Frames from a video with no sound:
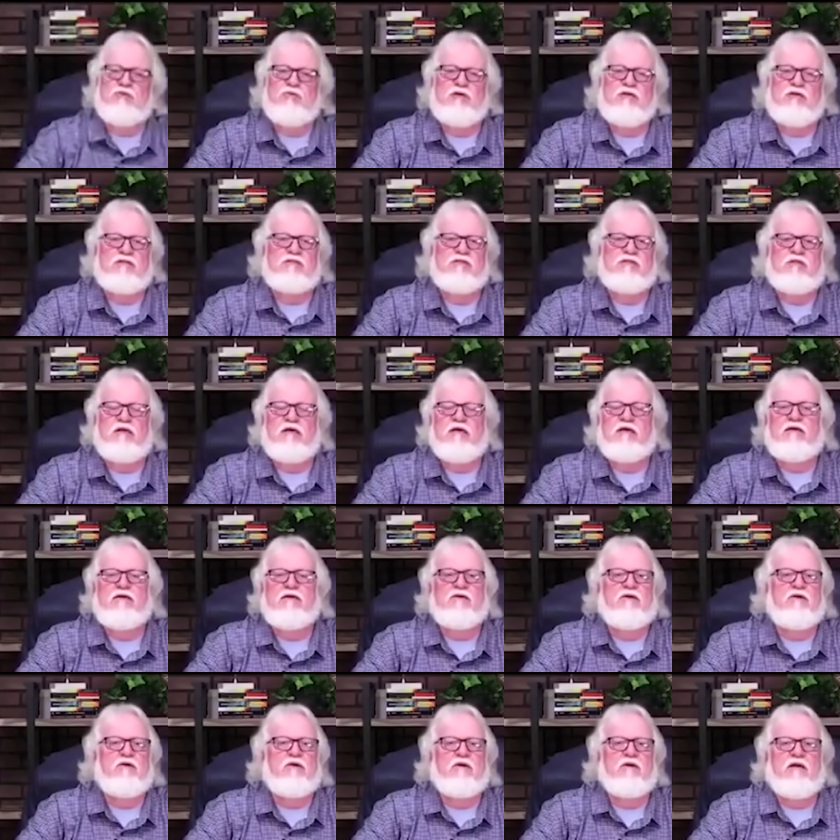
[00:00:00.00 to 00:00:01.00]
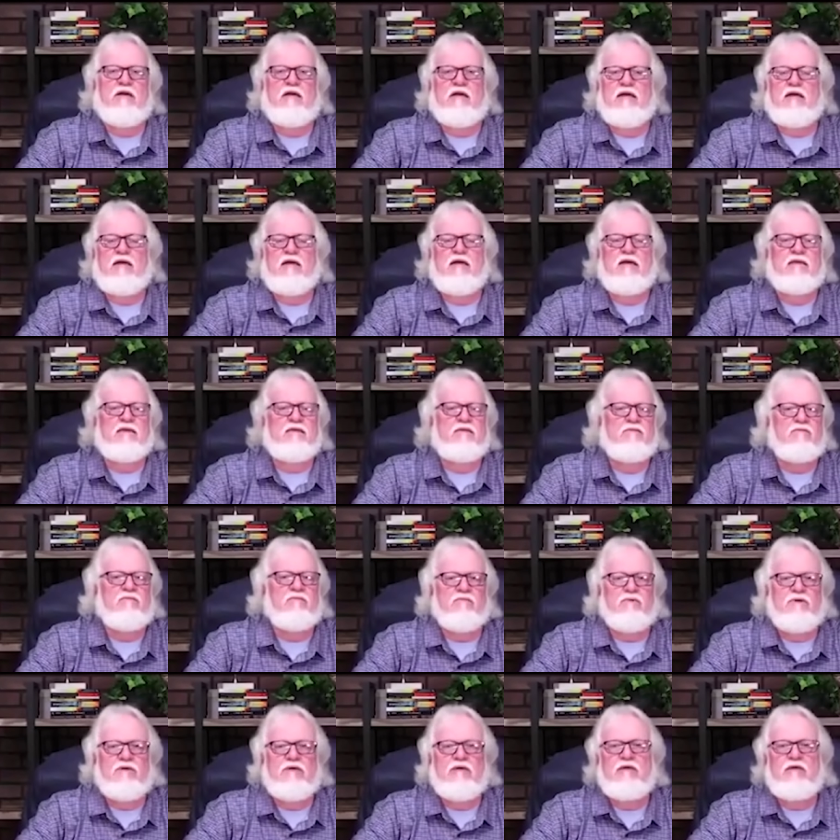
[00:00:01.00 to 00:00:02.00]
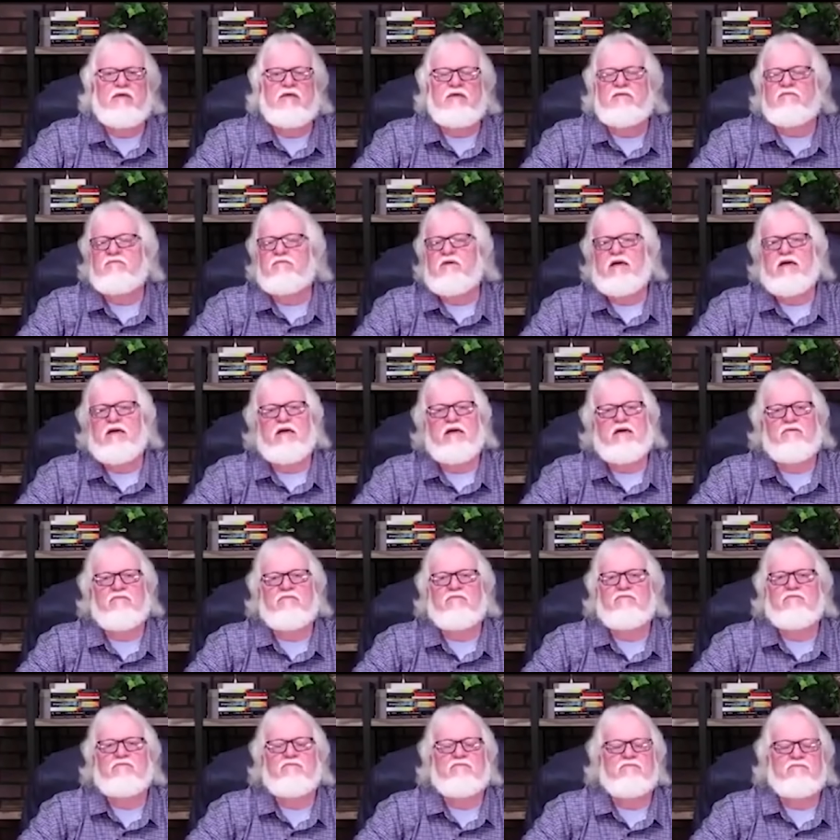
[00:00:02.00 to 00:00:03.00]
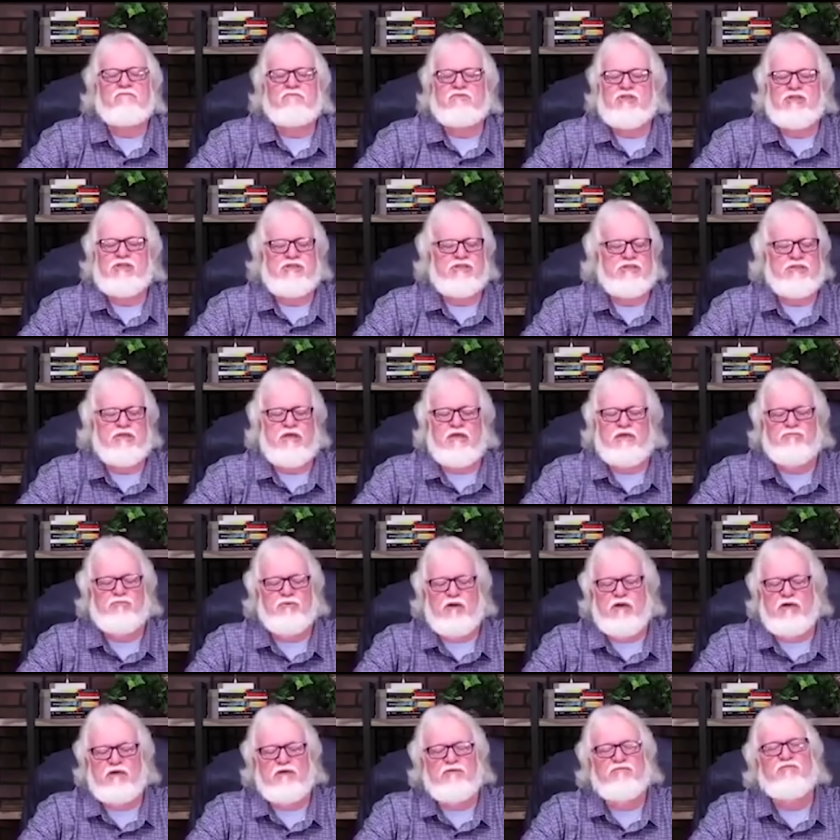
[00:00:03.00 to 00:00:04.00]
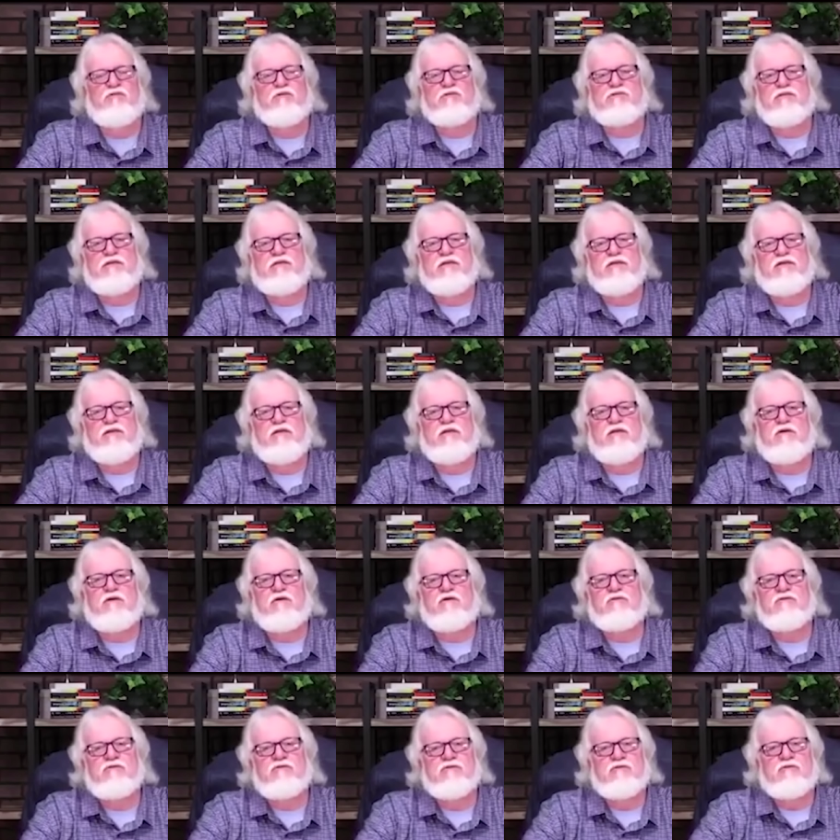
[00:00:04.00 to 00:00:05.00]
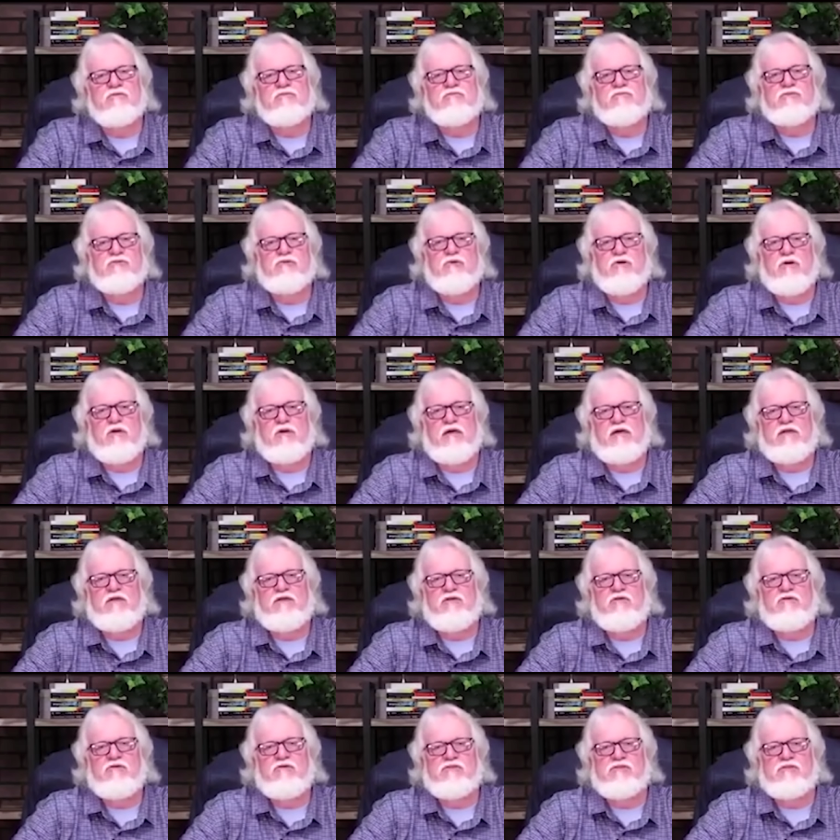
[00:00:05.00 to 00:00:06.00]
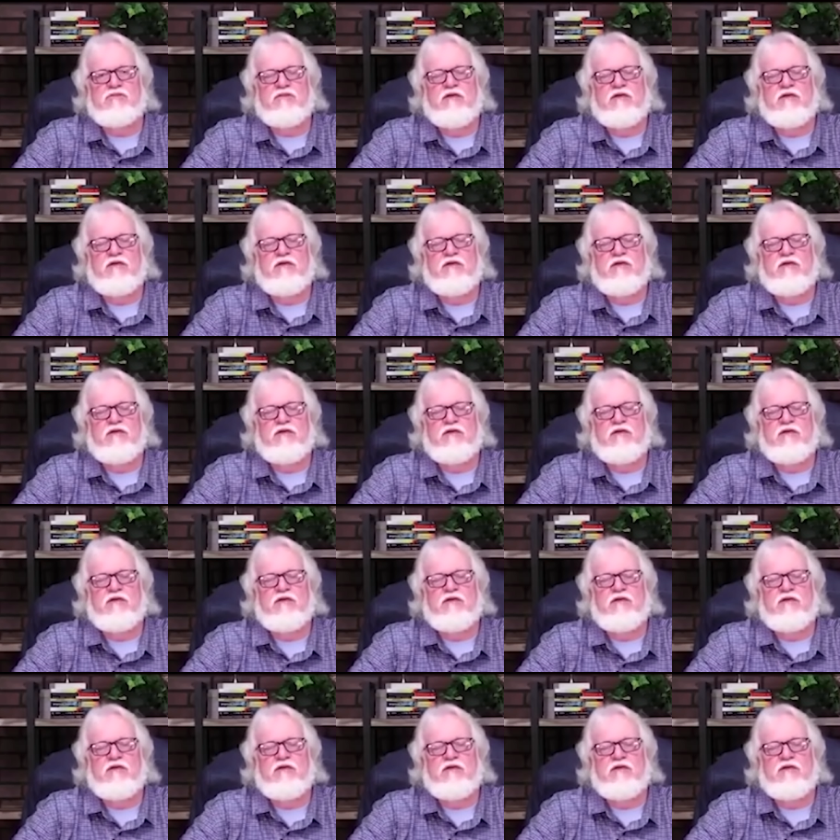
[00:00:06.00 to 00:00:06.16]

weeks later, and we have, she stayed pregnant for 10 years, sort of like you and